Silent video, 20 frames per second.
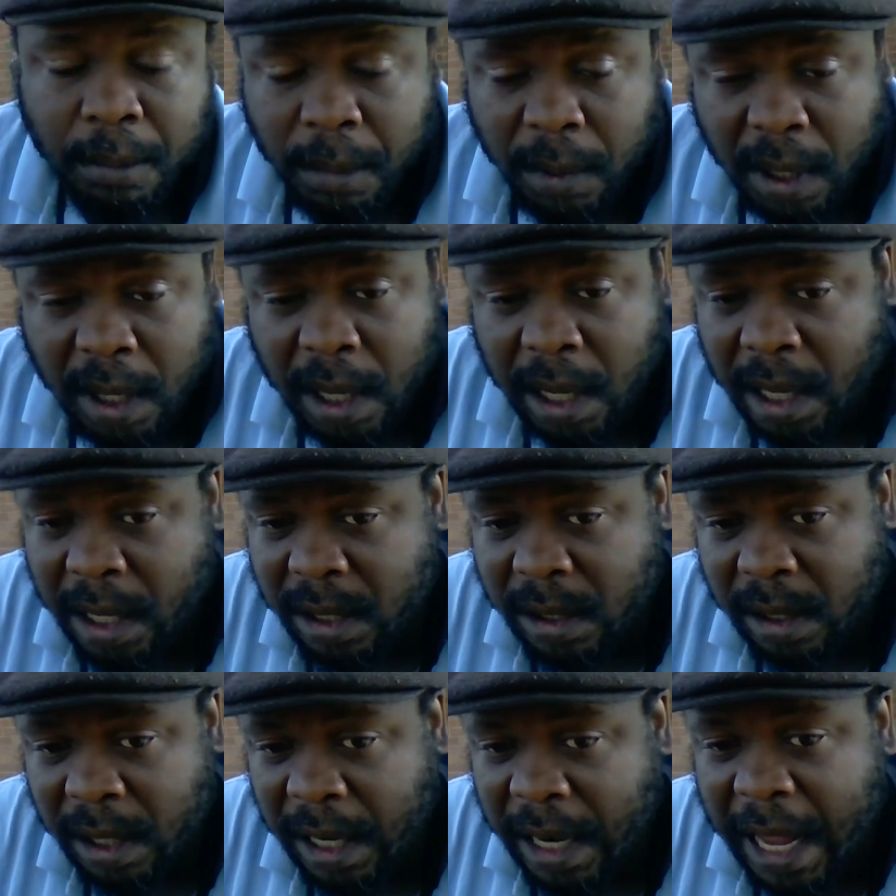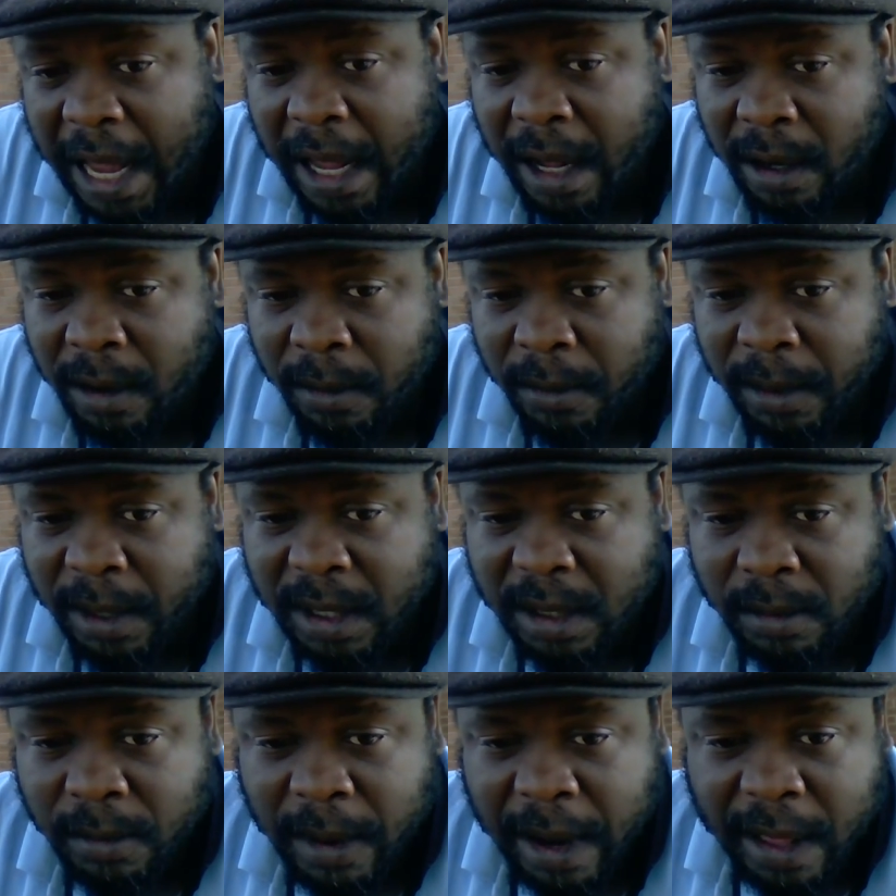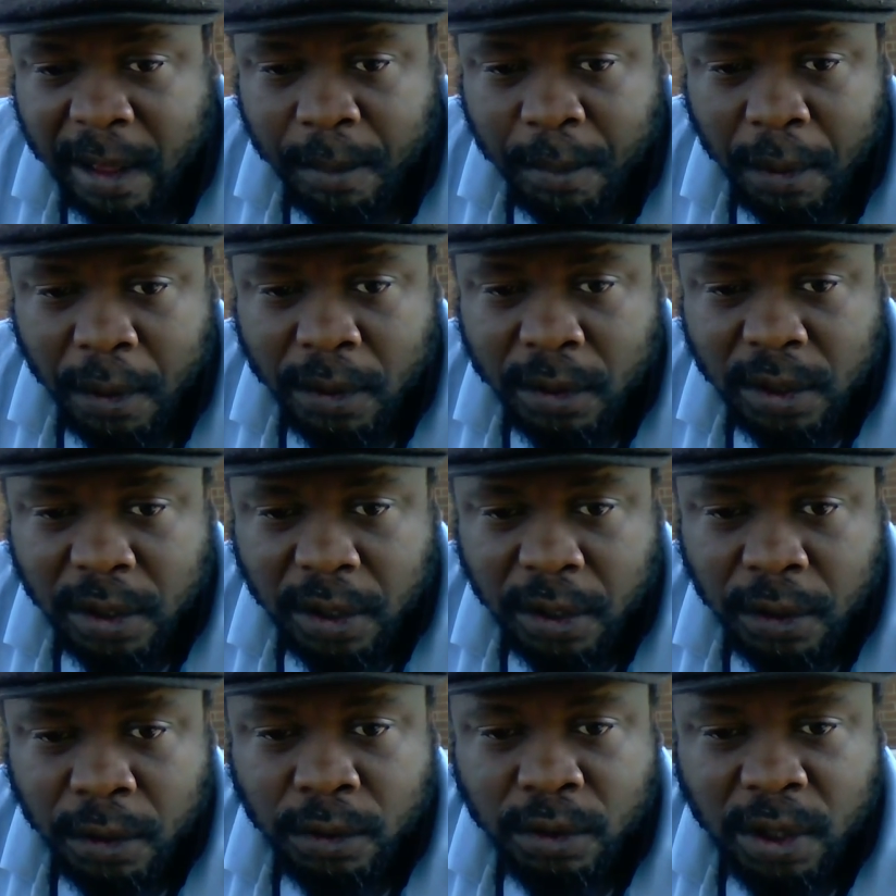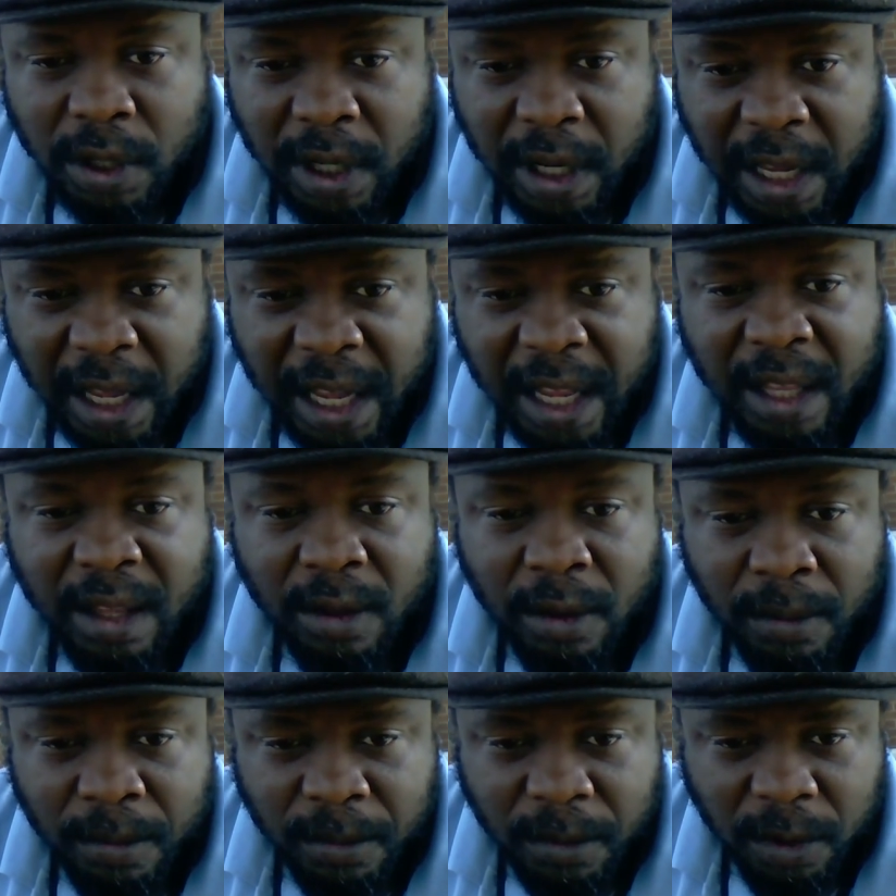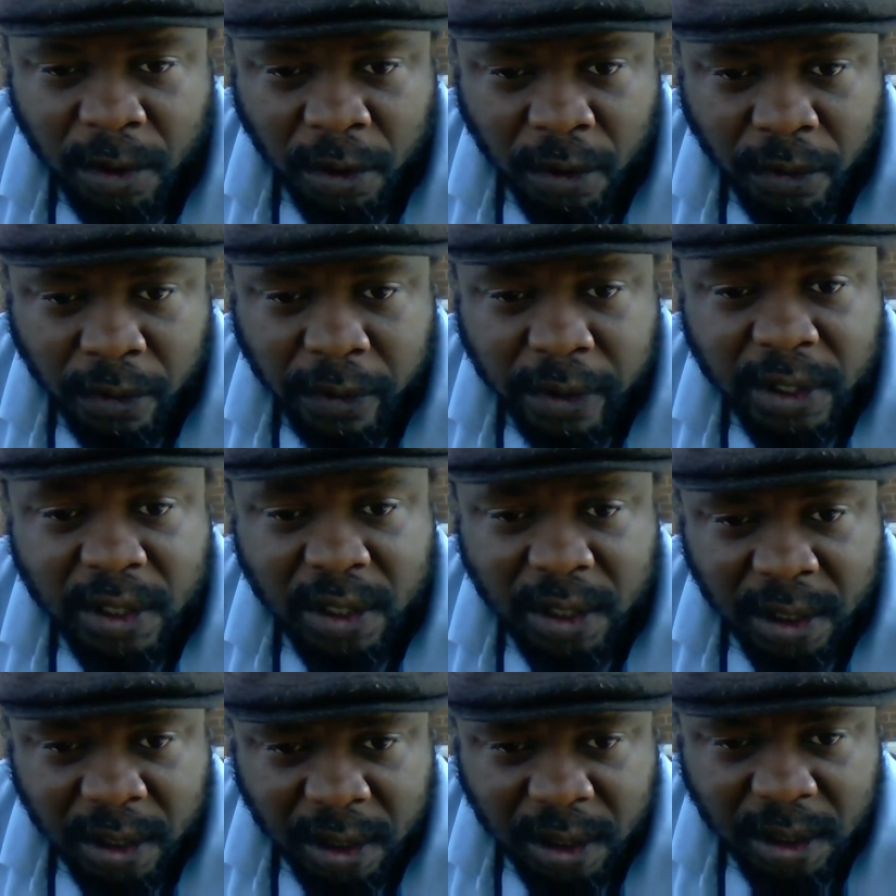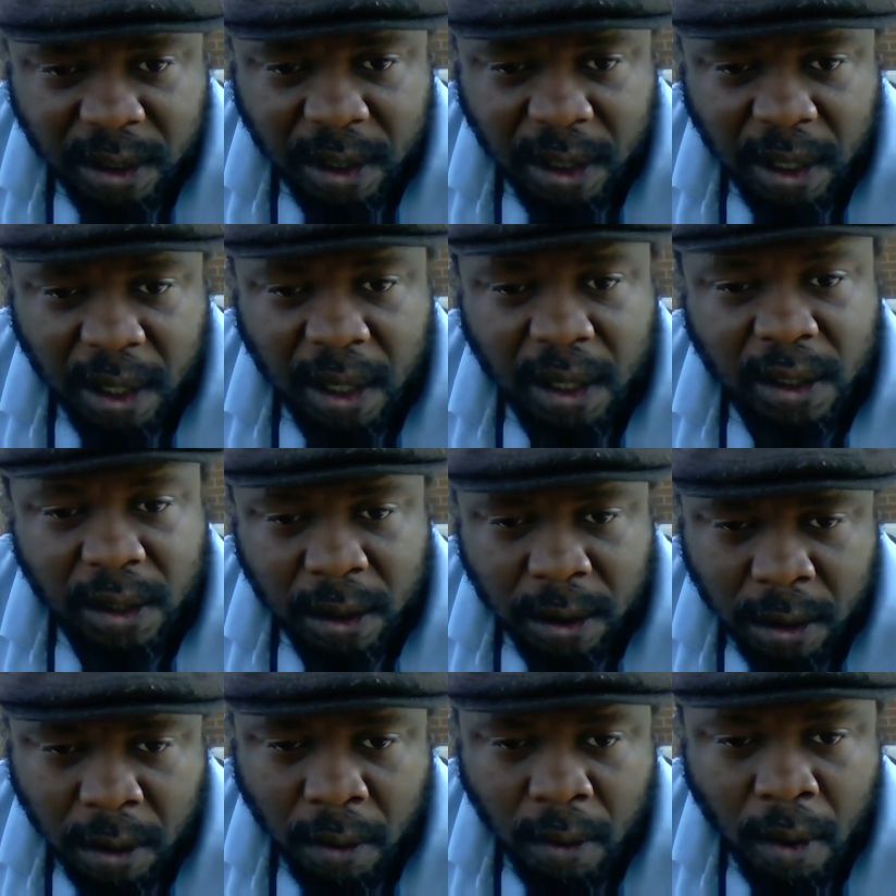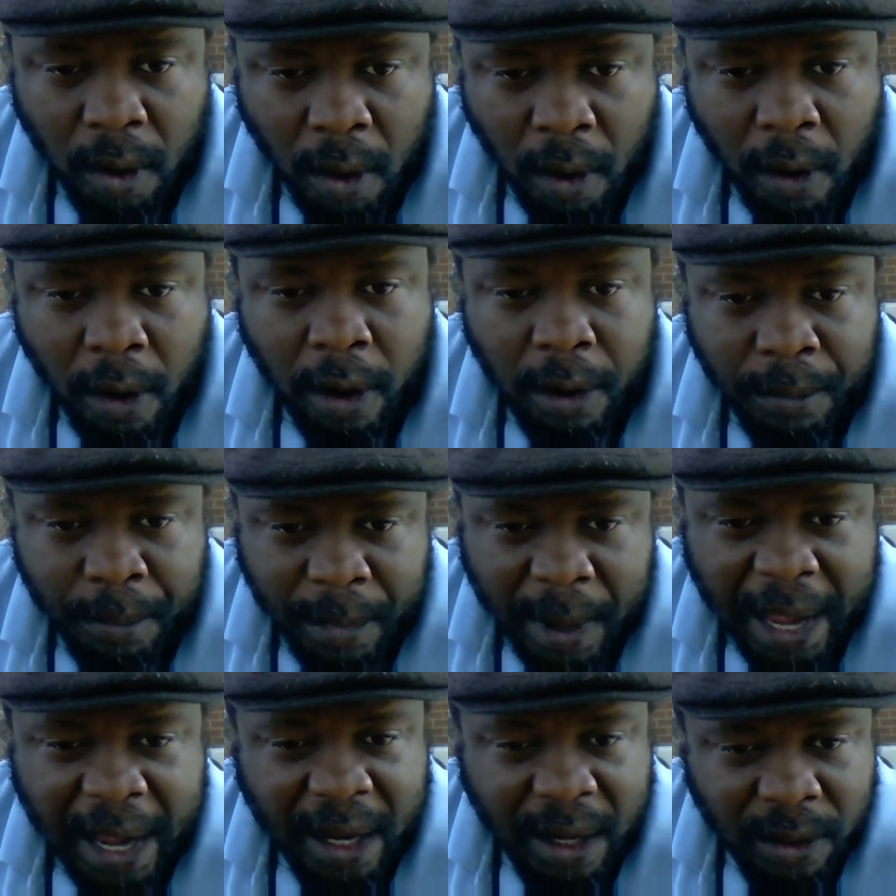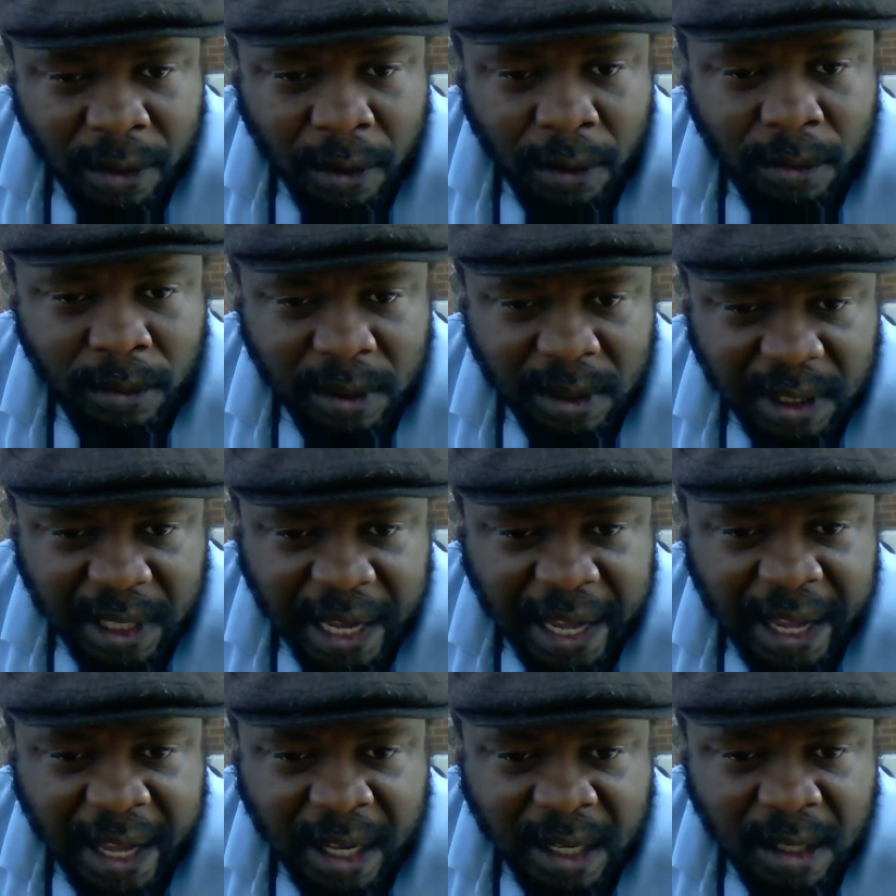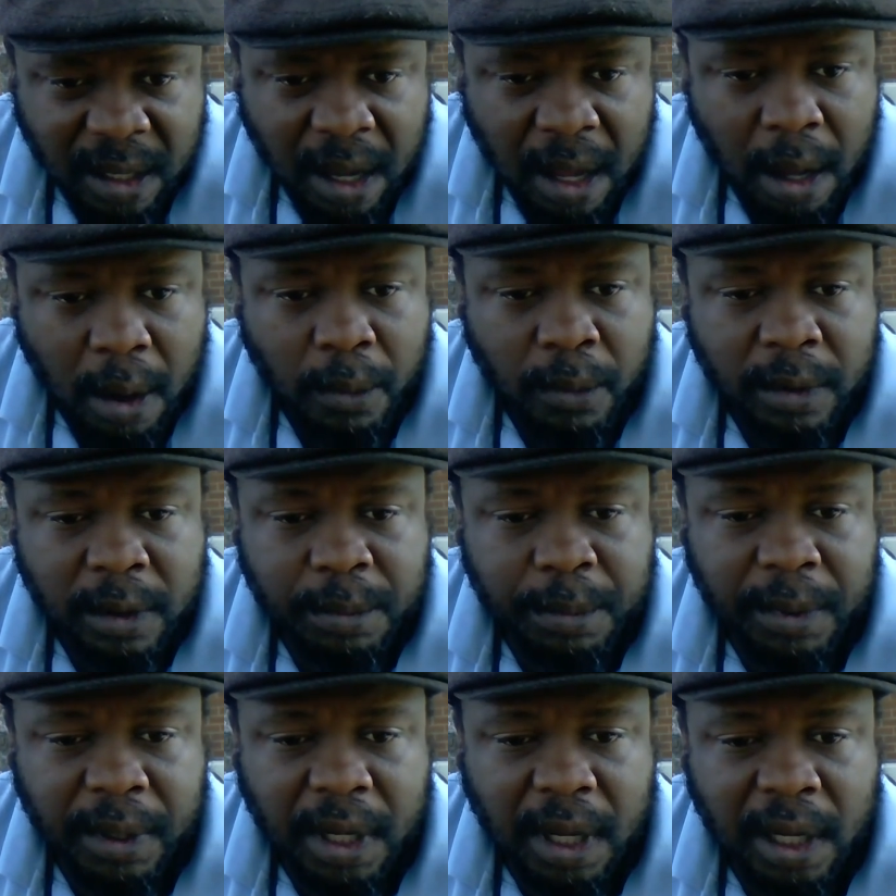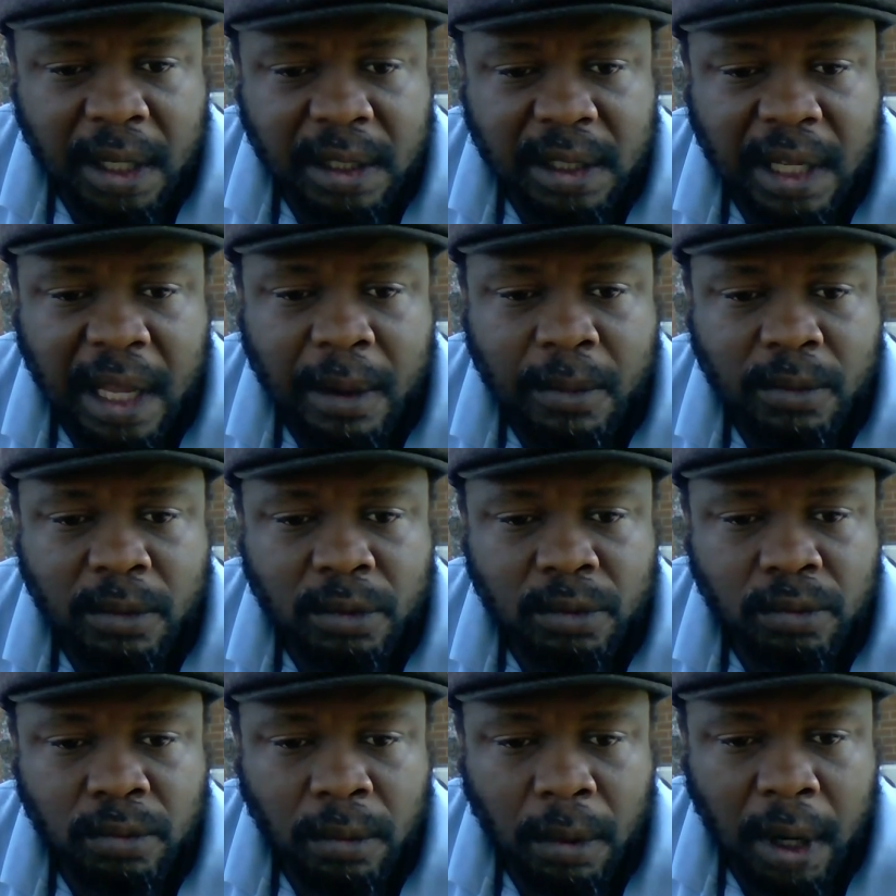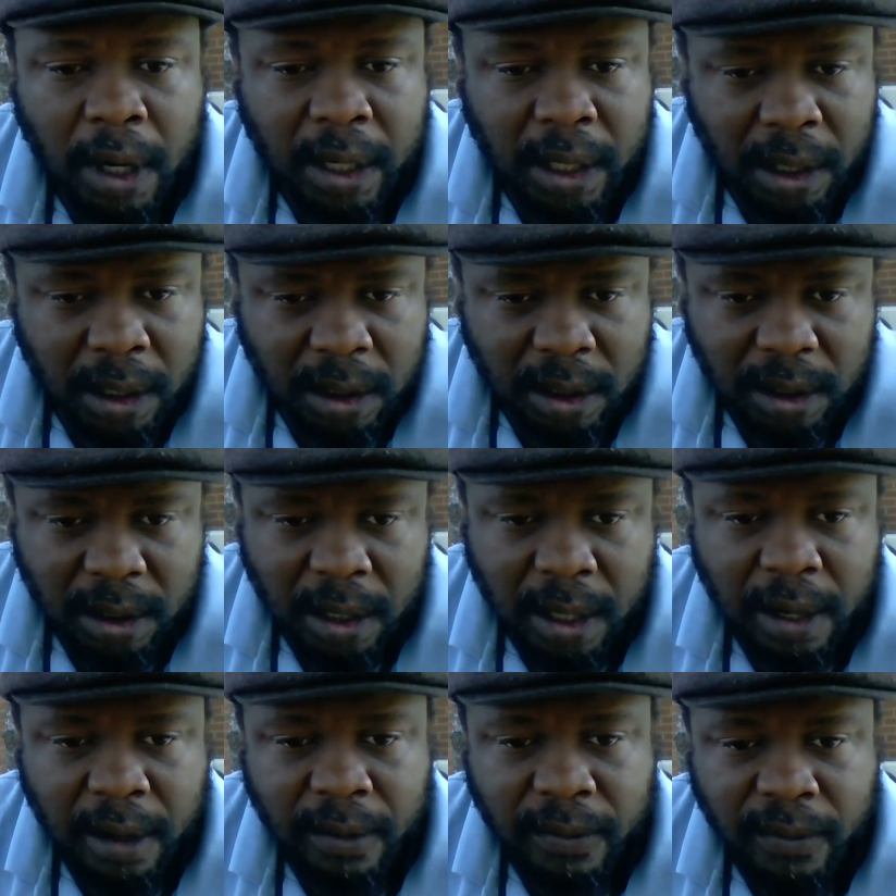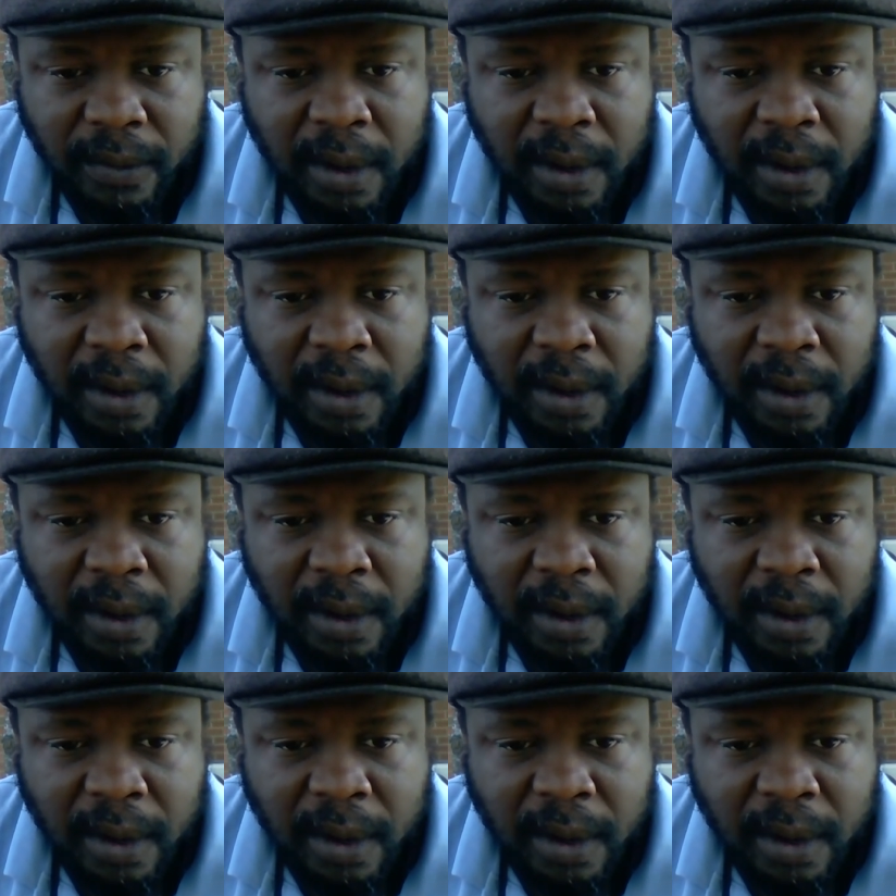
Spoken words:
Because a lot of the reason why the persecution hit the Christians so hard back in those days was because they was running stuff.